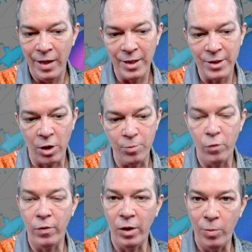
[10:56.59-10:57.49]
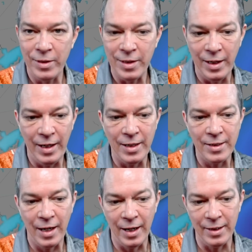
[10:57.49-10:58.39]
it starts moving a little bit to the east
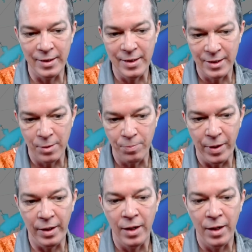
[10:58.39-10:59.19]
and dissipating.